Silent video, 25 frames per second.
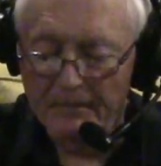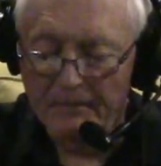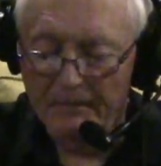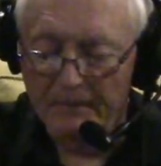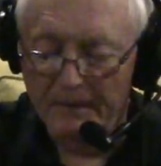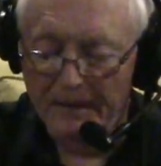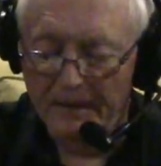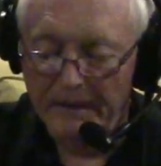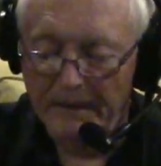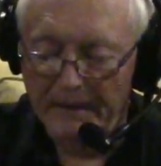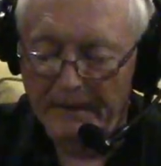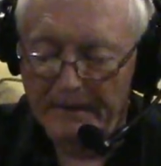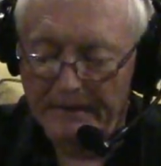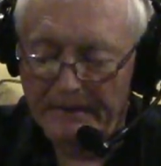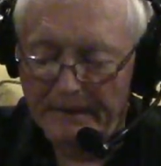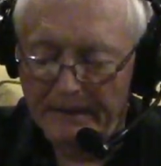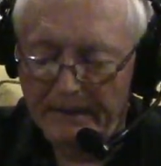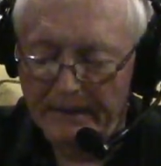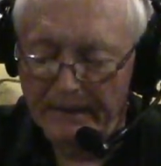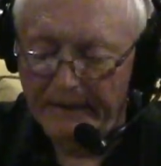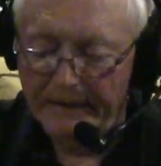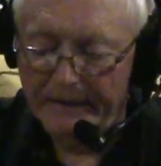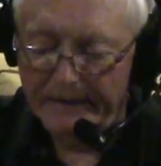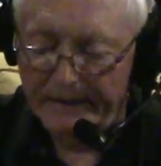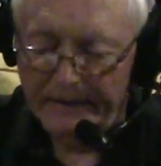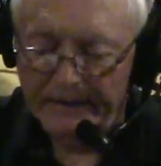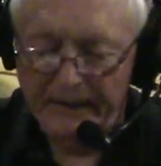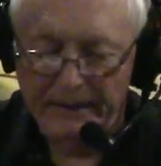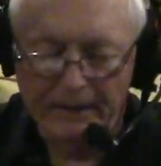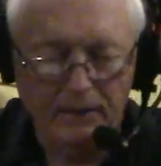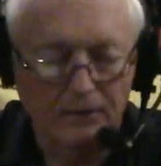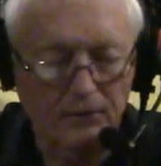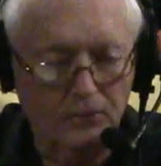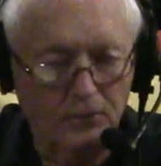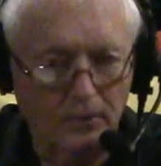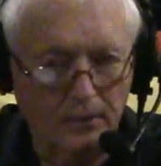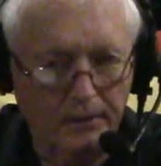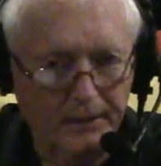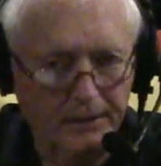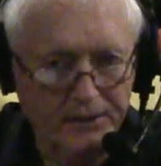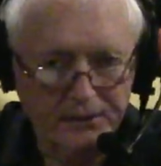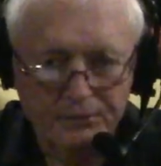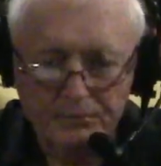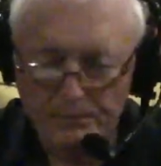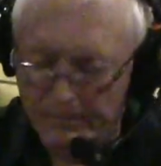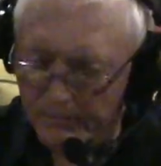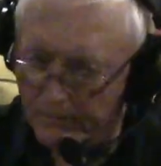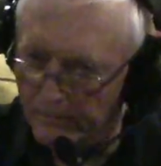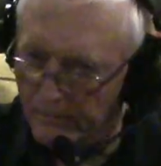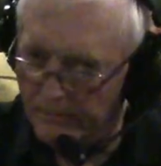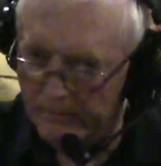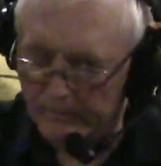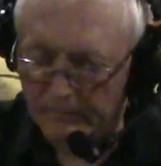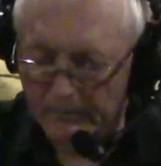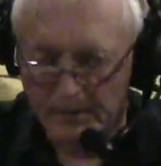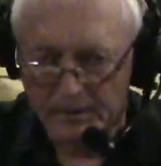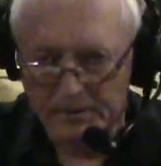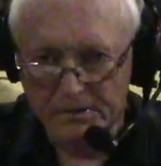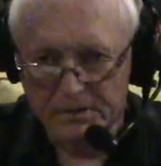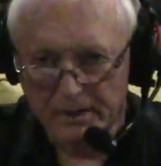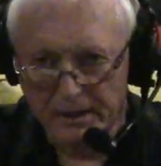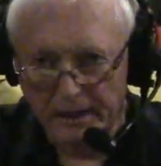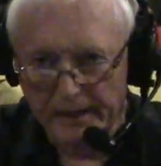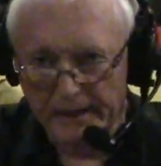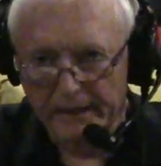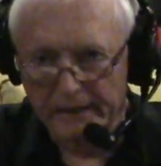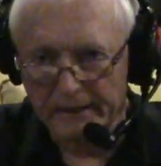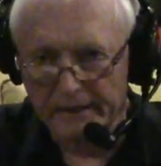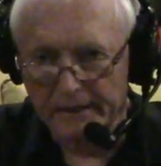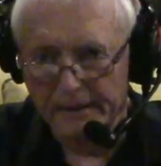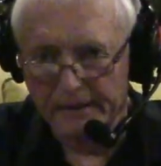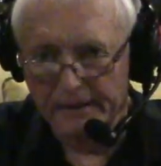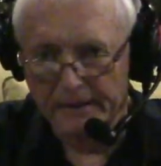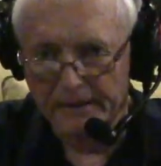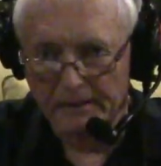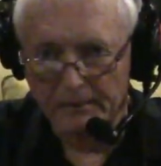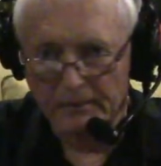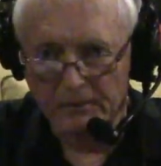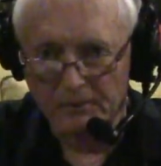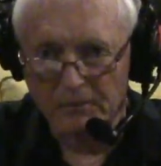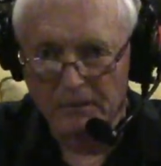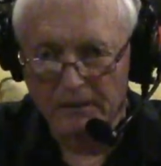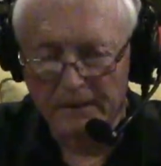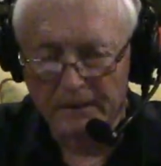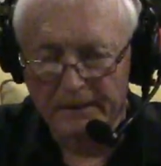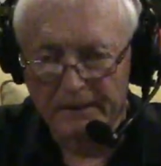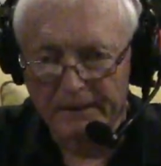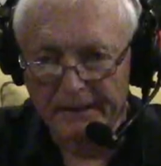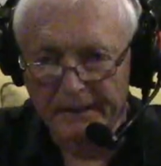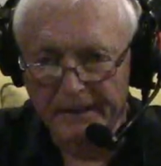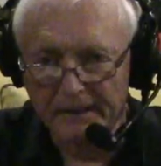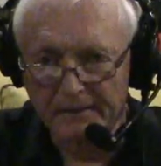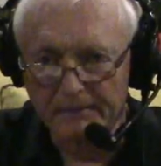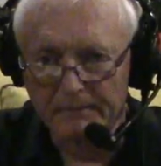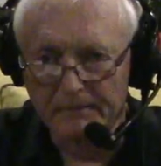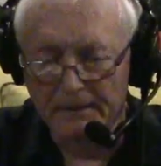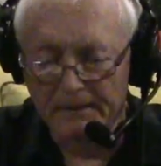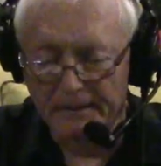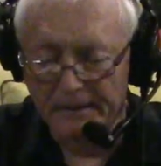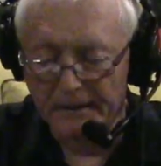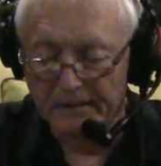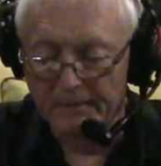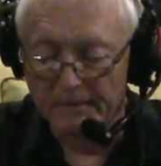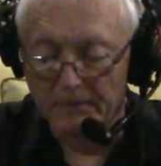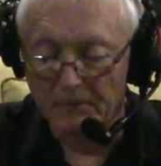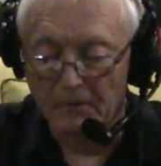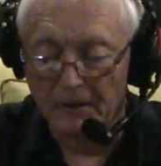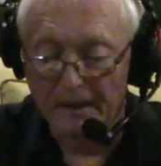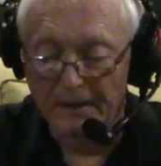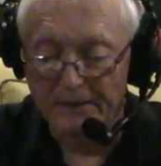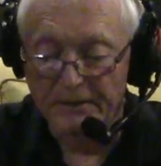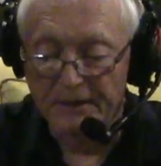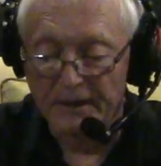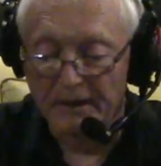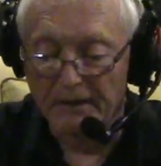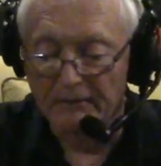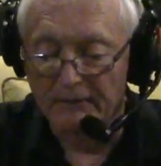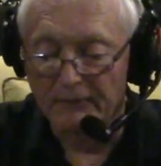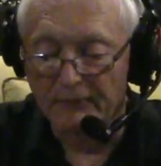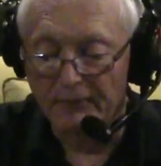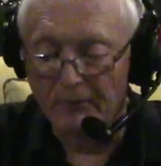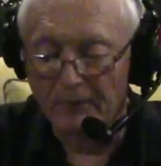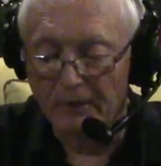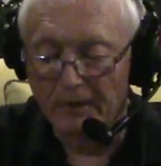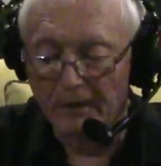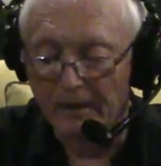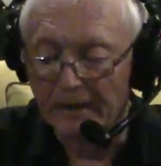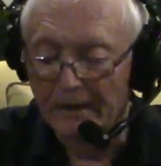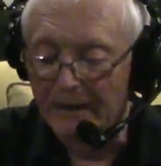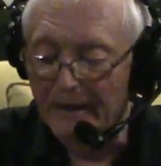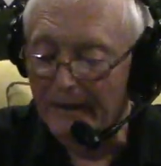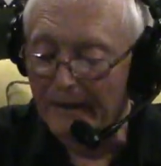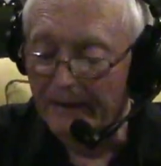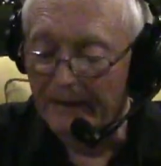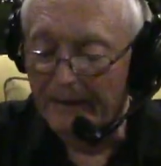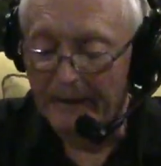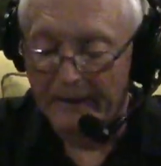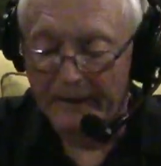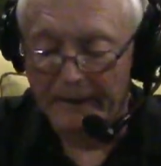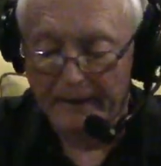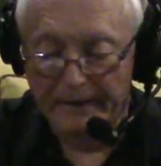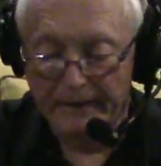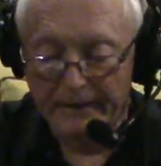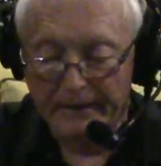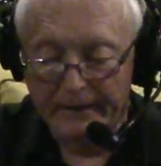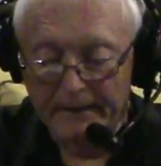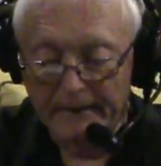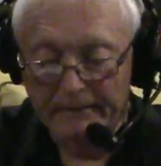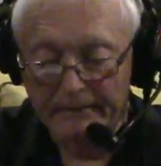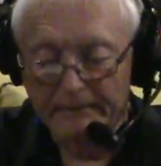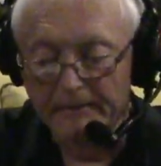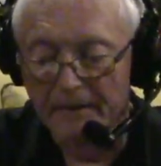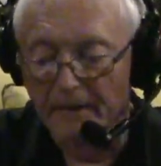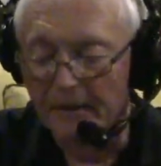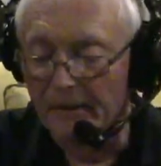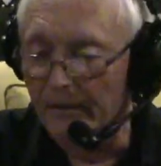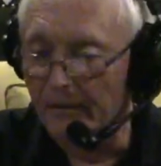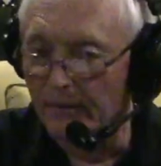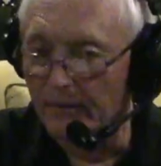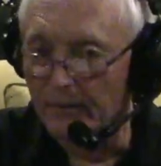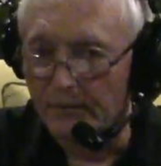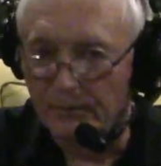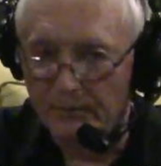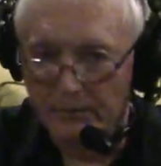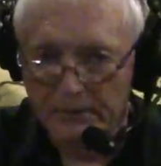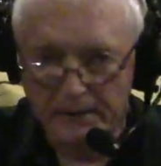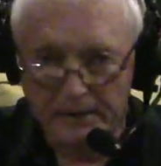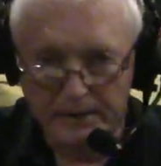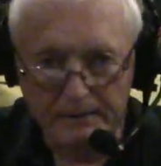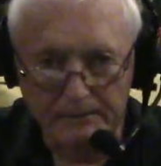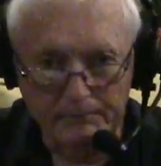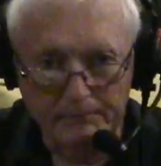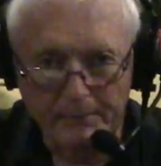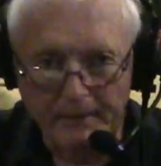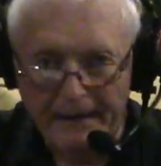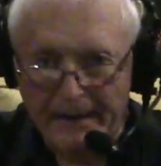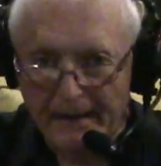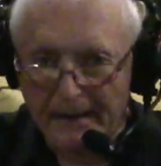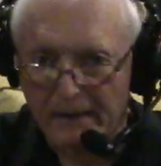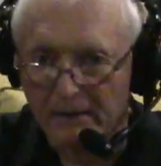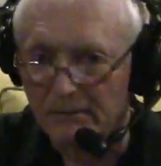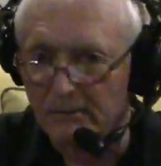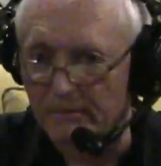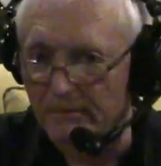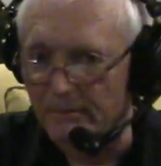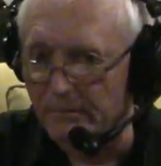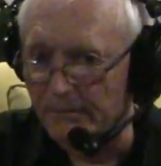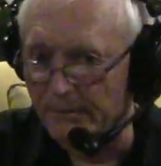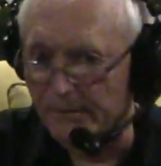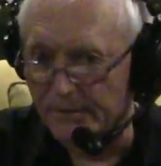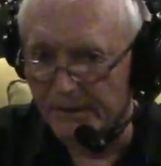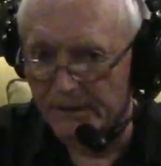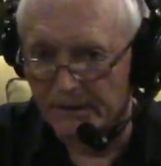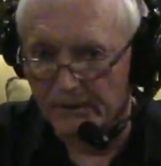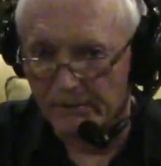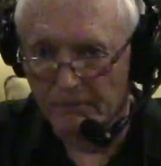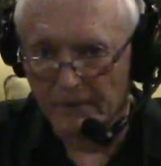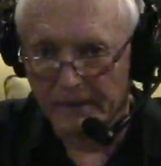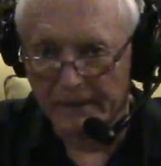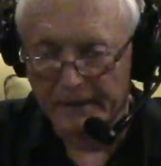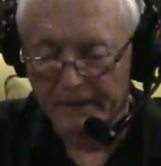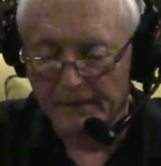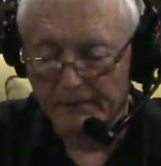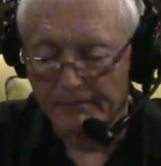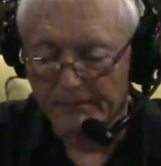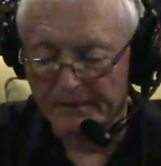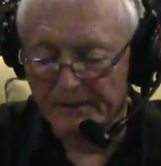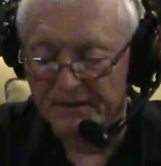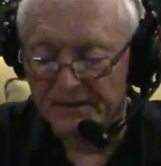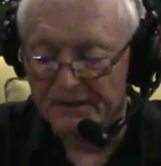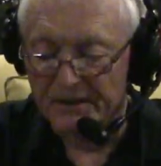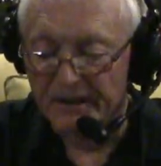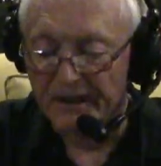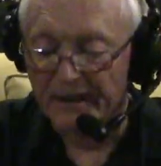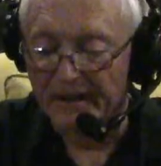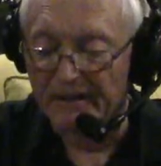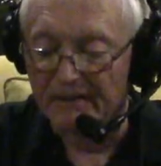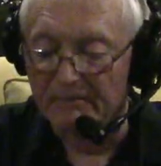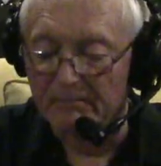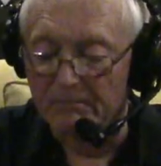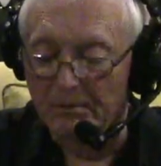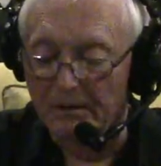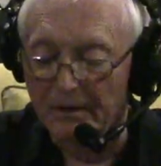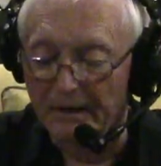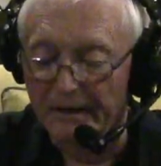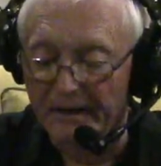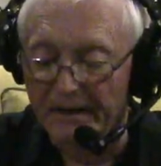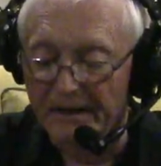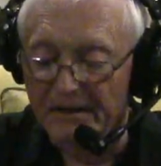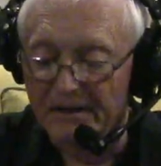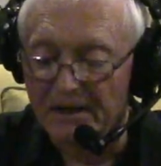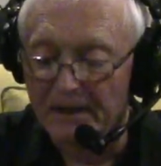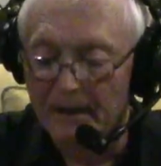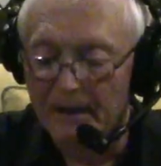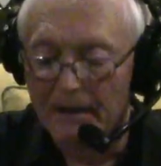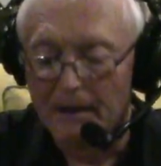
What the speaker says: But again, Aquinas most likely the number one team, the team to watch out for, and then who can battle, who's going to wind up in second place.